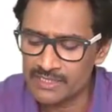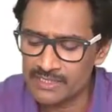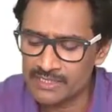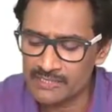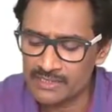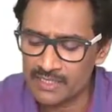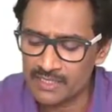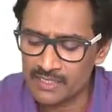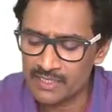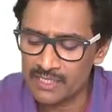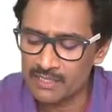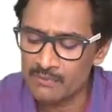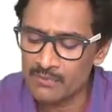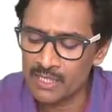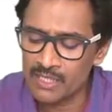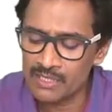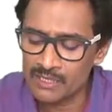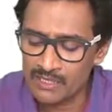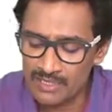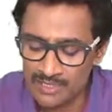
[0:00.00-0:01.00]
is nothing
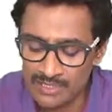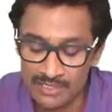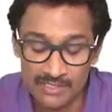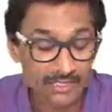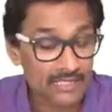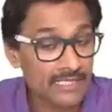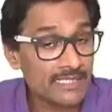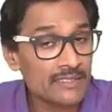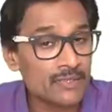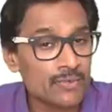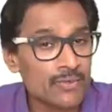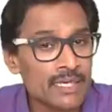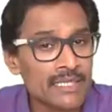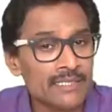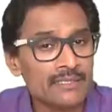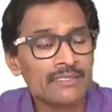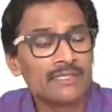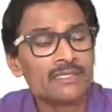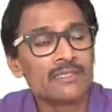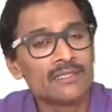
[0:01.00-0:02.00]
but e raised to
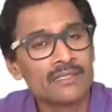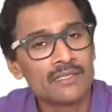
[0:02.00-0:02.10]
x